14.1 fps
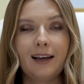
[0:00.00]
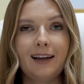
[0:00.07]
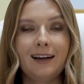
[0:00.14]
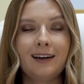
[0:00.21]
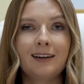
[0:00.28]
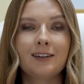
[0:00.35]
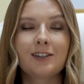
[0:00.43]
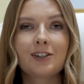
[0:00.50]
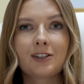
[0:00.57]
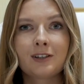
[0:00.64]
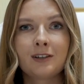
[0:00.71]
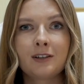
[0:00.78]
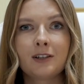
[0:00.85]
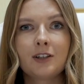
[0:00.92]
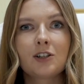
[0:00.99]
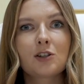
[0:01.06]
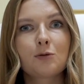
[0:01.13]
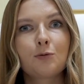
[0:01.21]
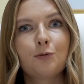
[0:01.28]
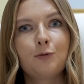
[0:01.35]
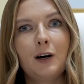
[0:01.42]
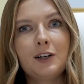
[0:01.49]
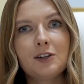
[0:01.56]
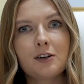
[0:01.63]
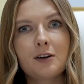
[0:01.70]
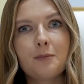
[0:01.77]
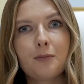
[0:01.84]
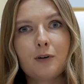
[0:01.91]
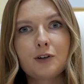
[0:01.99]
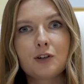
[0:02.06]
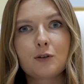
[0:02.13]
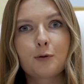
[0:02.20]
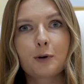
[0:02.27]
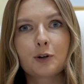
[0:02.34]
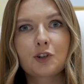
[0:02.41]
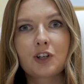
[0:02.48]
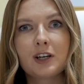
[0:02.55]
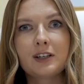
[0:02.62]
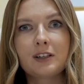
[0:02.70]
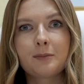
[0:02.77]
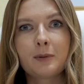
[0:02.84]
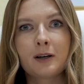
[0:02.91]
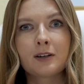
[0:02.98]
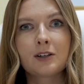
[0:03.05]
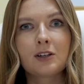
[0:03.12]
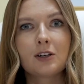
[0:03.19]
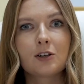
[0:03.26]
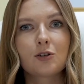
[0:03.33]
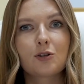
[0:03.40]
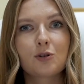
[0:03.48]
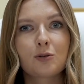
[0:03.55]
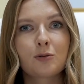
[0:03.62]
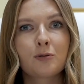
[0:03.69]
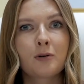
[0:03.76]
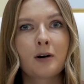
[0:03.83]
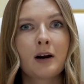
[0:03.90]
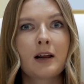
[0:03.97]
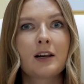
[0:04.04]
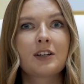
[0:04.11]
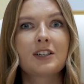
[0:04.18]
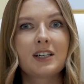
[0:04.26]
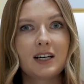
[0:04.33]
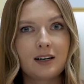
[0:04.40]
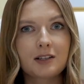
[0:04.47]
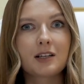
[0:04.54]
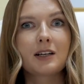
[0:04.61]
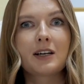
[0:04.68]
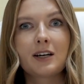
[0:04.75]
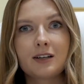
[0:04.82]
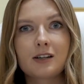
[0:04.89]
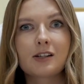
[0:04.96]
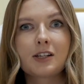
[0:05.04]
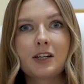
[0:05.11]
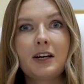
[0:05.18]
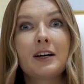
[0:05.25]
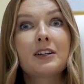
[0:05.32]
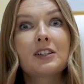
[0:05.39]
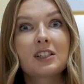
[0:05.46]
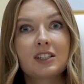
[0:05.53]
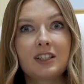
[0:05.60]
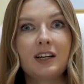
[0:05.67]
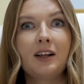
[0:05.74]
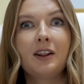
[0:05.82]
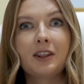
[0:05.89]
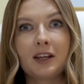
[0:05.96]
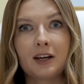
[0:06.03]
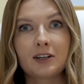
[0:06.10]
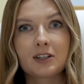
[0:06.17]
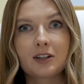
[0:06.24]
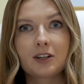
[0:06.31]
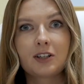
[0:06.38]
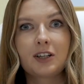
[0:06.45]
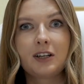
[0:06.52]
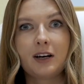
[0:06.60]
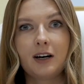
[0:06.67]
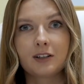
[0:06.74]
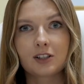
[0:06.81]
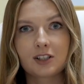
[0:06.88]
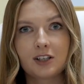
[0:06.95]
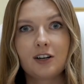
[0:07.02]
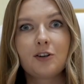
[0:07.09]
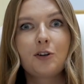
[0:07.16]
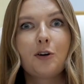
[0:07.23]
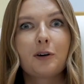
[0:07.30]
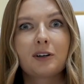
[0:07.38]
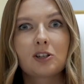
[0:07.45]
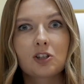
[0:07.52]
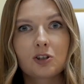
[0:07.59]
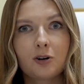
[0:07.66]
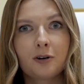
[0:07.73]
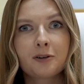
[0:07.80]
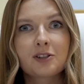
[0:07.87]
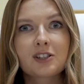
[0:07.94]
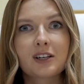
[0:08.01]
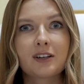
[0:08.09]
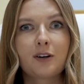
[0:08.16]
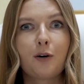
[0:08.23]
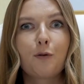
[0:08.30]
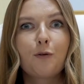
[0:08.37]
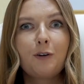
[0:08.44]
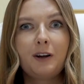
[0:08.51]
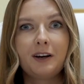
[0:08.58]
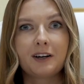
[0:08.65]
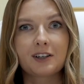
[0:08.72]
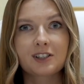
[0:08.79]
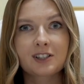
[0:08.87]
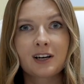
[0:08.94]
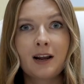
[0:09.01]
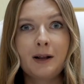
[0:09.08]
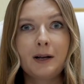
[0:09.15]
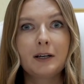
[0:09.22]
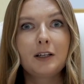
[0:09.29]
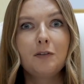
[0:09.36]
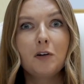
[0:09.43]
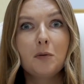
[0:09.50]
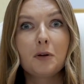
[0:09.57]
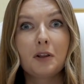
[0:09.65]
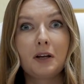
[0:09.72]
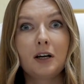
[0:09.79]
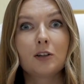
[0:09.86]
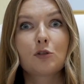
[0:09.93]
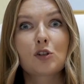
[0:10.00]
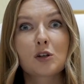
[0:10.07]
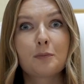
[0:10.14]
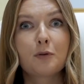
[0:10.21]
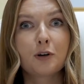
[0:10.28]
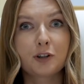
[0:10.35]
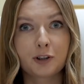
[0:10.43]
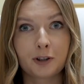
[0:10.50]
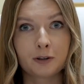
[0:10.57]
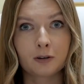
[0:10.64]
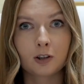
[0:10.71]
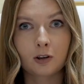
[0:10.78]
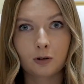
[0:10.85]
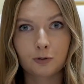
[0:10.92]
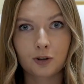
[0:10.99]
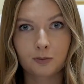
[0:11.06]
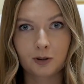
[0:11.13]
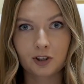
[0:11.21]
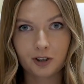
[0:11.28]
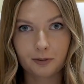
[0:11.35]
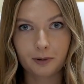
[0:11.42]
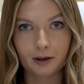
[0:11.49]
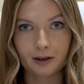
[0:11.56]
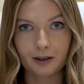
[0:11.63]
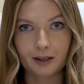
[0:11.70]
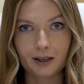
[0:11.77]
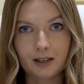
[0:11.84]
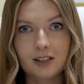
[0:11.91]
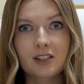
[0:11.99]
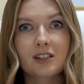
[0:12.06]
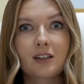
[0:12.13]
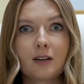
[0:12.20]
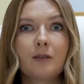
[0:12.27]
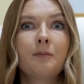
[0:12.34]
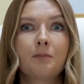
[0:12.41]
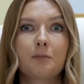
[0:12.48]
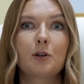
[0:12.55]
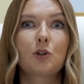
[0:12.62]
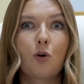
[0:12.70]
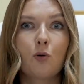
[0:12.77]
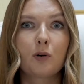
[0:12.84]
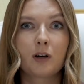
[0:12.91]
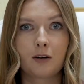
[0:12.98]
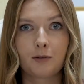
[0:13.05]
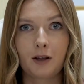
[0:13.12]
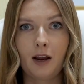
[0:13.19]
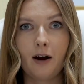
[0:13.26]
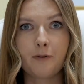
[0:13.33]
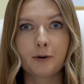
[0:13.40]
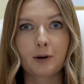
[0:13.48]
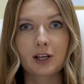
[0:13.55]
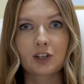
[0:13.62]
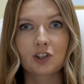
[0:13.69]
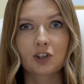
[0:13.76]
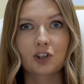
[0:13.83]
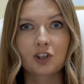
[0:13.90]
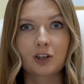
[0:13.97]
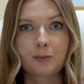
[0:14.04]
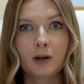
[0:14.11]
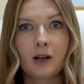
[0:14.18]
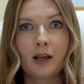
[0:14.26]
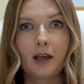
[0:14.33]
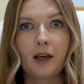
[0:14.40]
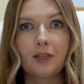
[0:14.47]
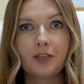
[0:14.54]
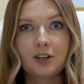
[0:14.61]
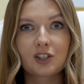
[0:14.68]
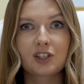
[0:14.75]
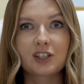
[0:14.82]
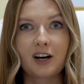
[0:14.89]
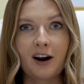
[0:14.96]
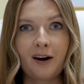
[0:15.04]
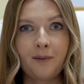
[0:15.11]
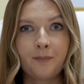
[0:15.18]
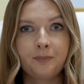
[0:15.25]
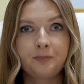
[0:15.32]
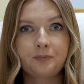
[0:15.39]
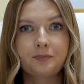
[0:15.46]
And it is vitally important for a gentleman to tell the lady that he understands that, that he understands her concerns and her fears, and he will be there to support her, including materially, yes, but only if they have a relationship at this time.